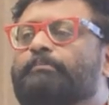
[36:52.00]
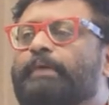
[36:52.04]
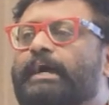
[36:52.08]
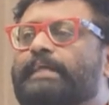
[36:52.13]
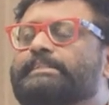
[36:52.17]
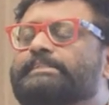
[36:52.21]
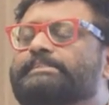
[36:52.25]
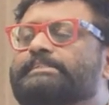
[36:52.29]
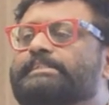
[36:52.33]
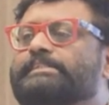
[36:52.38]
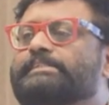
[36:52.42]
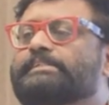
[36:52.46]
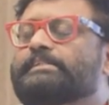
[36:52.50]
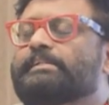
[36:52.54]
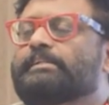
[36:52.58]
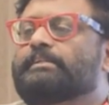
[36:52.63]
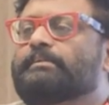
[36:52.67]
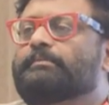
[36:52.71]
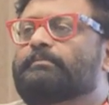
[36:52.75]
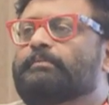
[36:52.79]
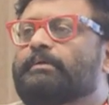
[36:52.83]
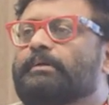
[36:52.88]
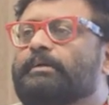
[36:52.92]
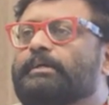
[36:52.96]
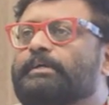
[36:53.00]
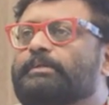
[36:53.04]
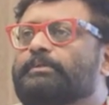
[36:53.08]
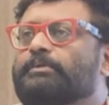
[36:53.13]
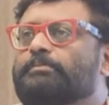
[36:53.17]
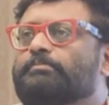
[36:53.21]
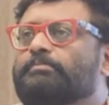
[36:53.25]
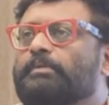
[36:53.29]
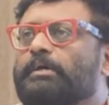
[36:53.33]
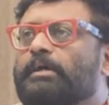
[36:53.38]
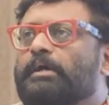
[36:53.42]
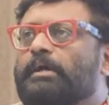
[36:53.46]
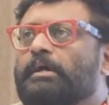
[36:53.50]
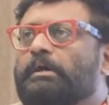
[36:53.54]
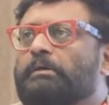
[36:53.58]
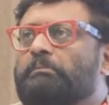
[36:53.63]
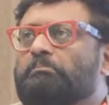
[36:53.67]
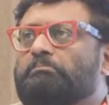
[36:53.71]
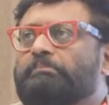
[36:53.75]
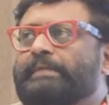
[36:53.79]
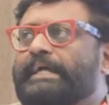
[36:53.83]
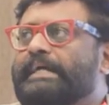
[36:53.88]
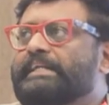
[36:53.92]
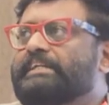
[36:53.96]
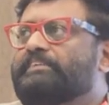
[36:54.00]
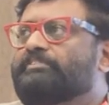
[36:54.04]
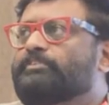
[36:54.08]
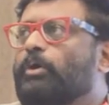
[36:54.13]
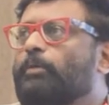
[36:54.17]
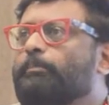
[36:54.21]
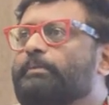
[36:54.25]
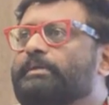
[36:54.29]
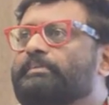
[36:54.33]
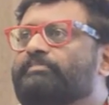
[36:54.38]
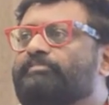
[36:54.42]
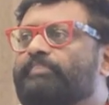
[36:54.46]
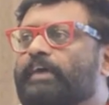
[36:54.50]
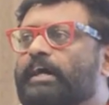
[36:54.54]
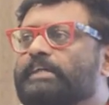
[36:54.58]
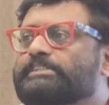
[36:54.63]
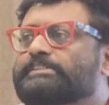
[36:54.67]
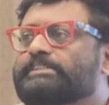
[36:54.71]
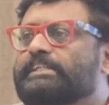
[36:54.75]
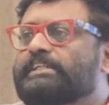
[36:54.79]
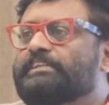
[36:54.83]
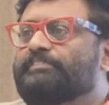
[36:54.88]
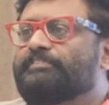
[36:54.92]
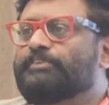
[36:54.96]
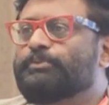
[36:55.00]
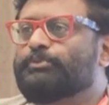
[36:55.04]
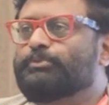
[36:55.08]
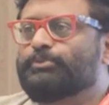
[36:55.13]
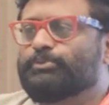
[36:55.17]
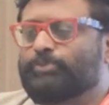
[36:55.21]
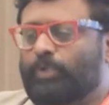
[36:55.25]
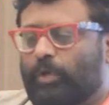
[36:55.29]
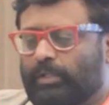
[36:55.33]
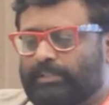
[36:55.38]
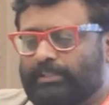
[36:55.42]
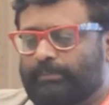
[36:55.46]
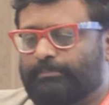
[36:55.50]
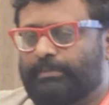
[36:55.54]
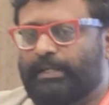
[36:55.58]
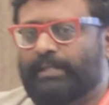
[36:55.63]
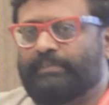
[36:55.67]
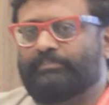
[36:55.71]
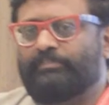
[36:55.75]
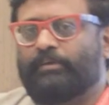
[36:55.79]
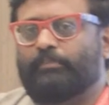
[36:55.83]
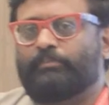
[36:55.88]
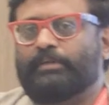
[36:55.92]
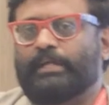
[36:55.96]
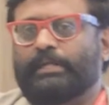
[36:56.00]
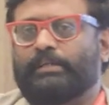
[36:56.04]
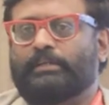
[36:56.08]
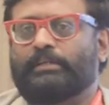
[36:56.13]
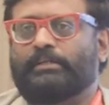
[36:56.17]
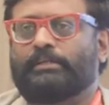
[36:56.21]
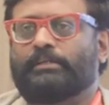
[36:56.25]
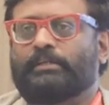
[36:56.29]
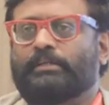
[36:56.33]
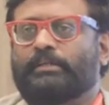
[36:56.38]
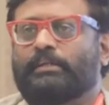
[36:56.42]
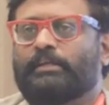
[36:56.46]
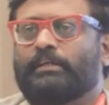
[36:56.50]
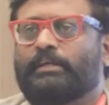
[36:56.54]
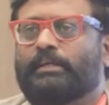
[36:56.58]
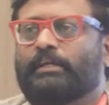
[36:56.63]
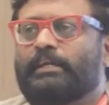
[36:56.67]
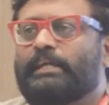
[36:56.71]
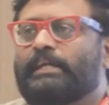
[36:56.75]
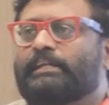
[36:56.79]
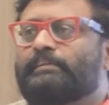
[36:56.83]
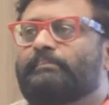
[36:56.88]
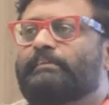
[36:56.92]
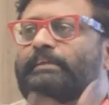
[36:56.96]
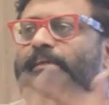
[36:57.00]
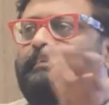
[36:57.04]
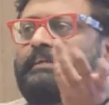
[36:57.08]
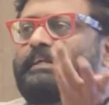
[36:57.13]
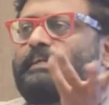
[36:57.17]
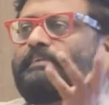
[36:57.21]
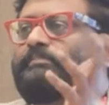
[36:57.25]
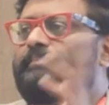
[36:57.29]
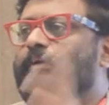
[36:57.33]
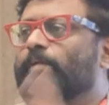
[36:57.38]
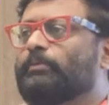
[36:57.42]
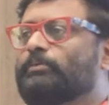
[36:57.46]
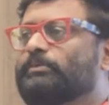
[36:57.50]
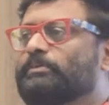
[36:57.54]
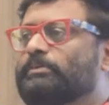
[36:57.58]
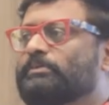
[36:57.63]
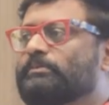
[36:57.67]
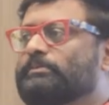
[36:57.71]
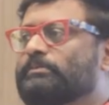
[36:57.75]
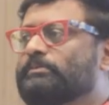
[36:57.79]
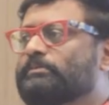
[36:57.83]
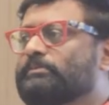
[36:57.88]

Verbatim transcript: manage digital negative comment faster if you use all the platform rightly. It will never get found.